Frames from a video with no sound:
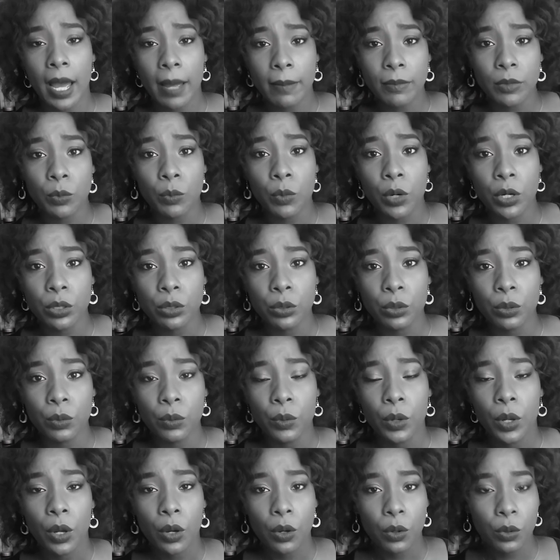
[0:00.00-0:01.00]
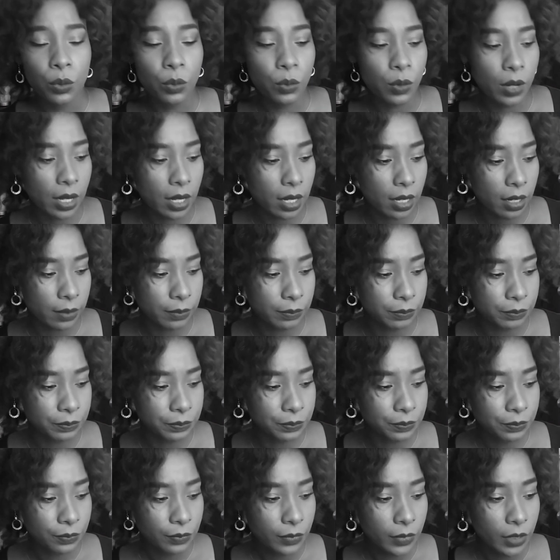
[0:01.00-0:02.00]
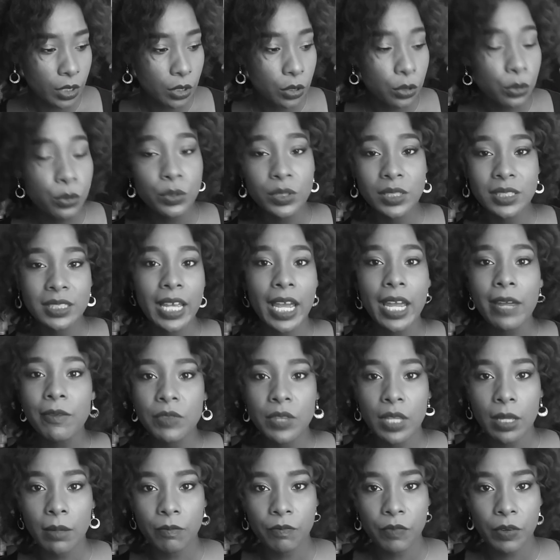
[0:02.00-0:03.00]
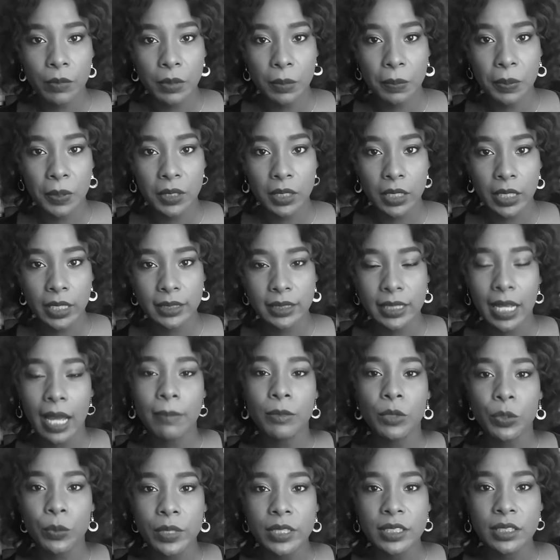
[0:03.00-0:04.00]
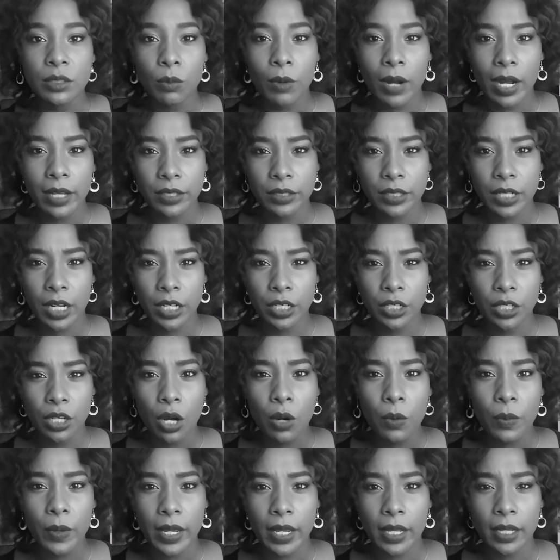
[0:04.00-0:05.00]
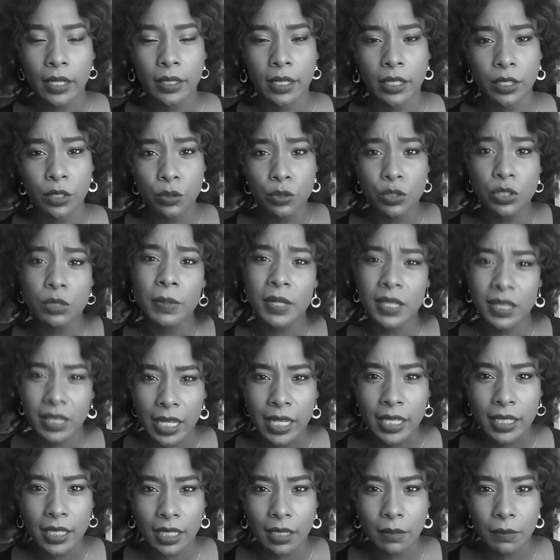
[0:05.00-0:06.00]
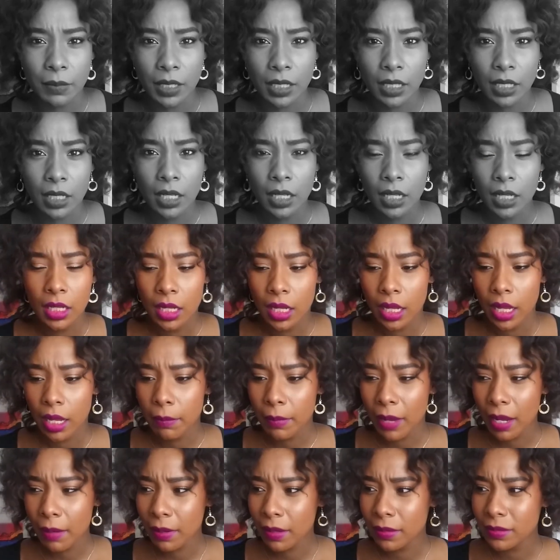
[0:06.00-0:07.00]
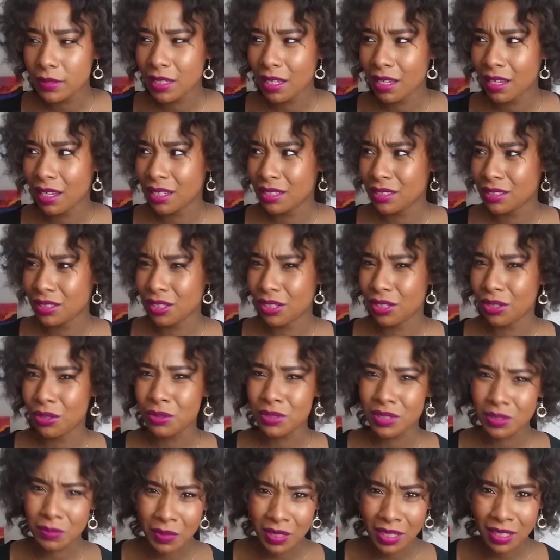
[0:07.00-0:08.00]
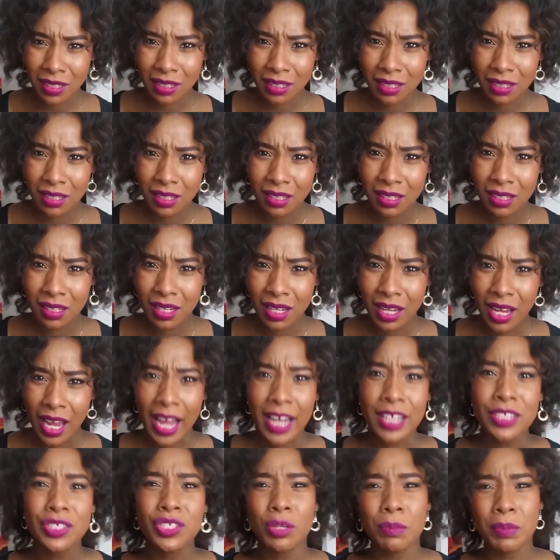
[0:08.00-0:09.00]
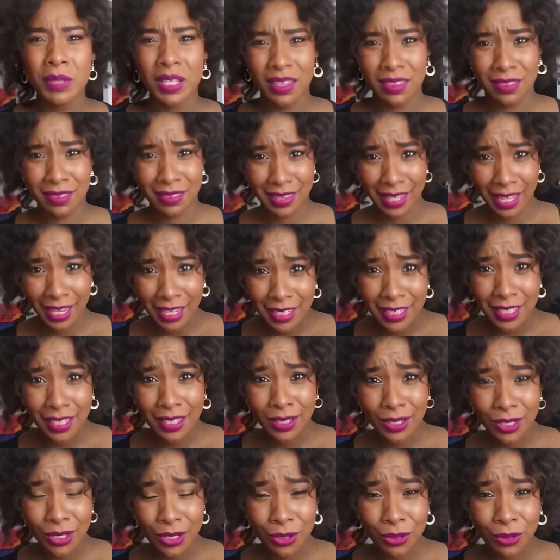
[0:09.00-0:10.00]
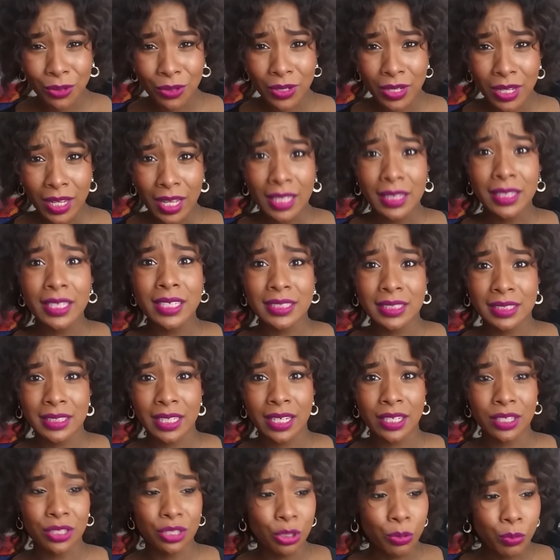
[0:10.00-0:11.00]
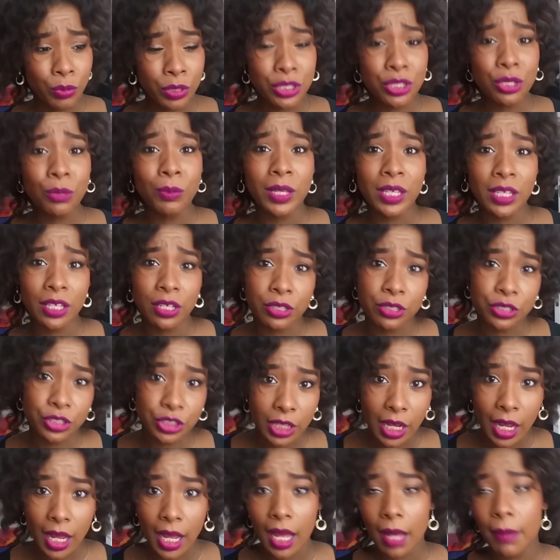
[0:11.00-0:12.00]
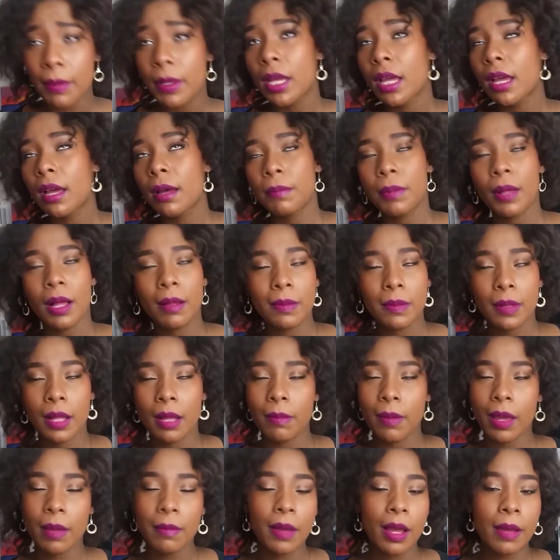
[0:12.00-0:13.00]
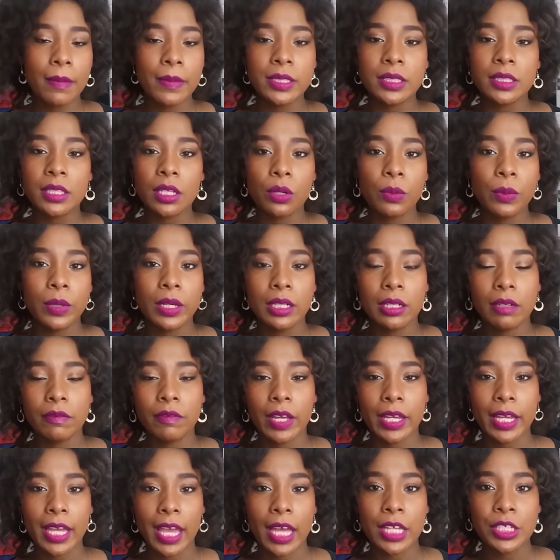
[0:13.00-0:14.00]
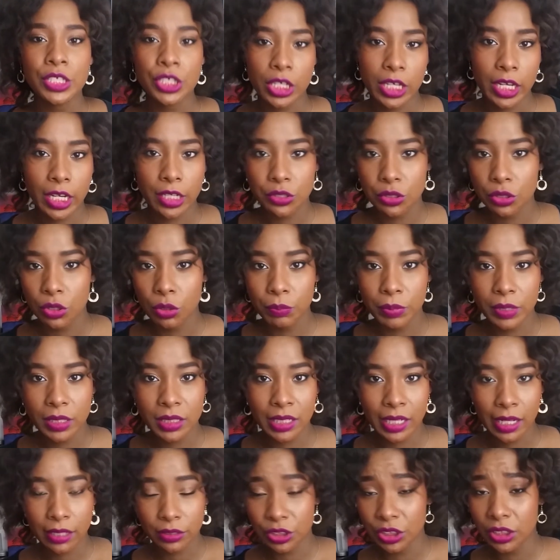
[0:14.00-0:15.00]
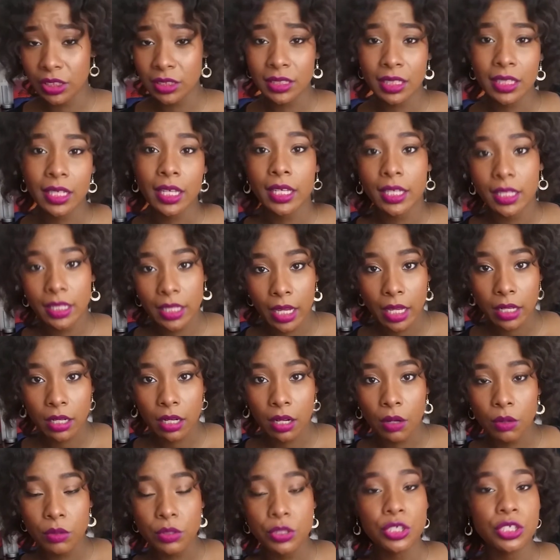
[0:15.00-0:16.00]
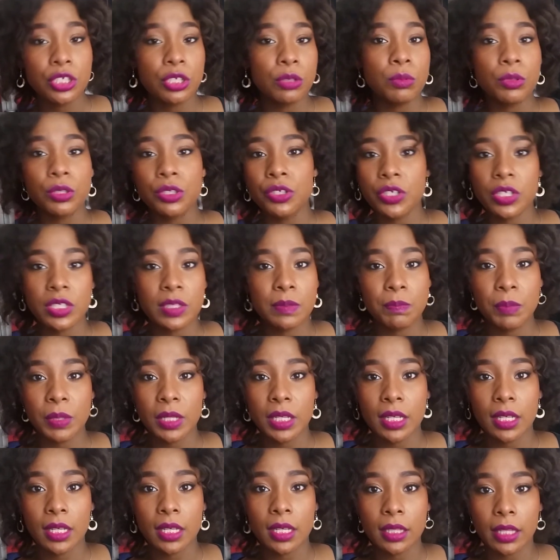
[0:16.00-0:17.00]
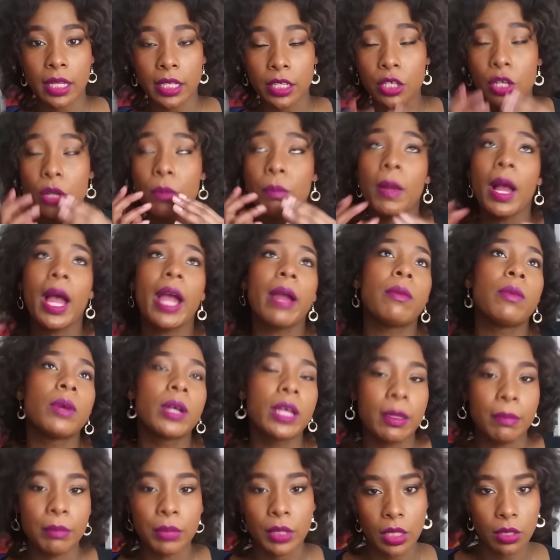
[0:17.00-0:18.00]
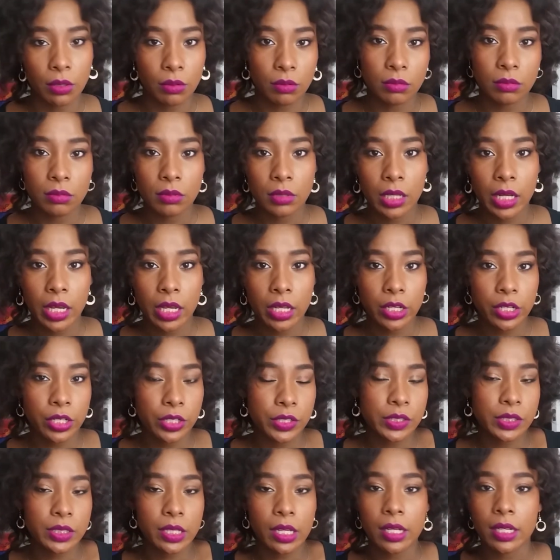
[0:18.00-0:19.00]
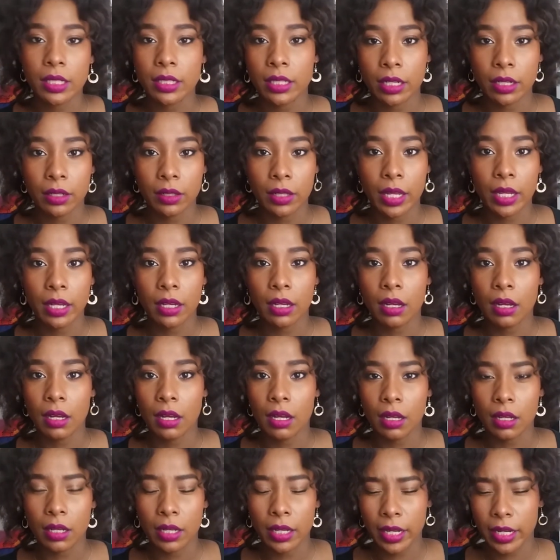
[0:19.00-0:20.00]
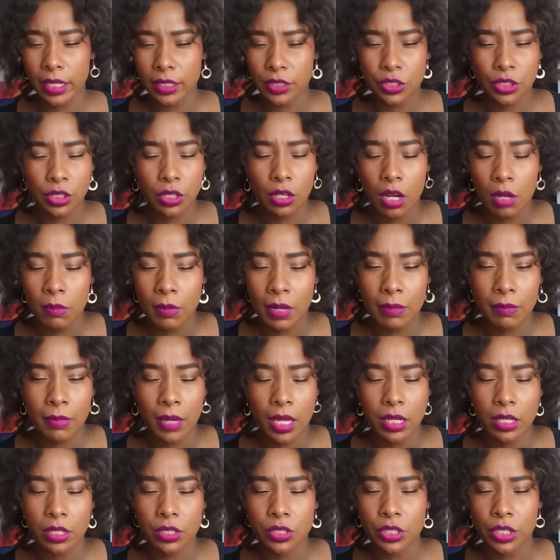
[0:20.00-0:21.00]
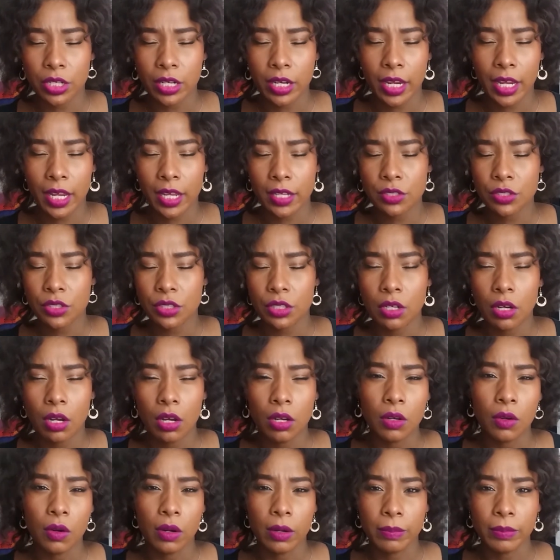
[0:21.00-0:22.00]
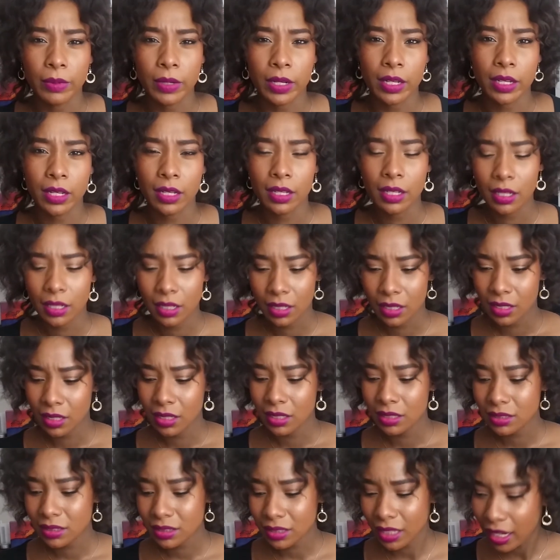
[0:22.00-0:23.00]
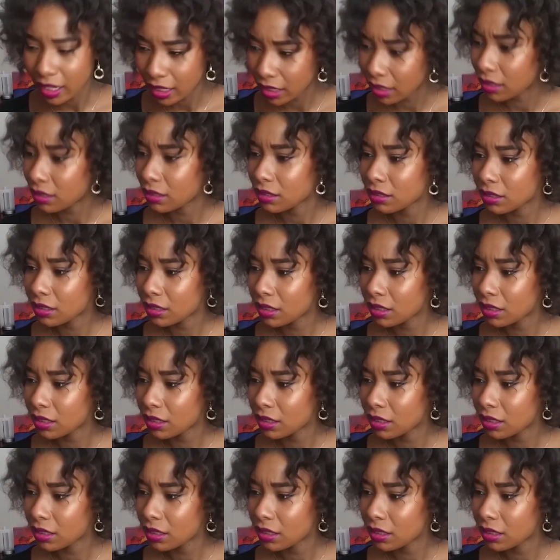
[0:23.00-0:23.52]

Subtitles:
I'm the one who saved them from the police. I'm the reason why they're not going. Like, you should be thanking me. And my mom's like, excuse me? I should be thanking you? Listen, you were doing your job, blah, blah, blah. My mom is the queen of like educational beatdown. She doesn't get ghetto. She will just be like, your mind will get blown. And you're just standing there like, oh, and she called my manager and she called corporate. Dang.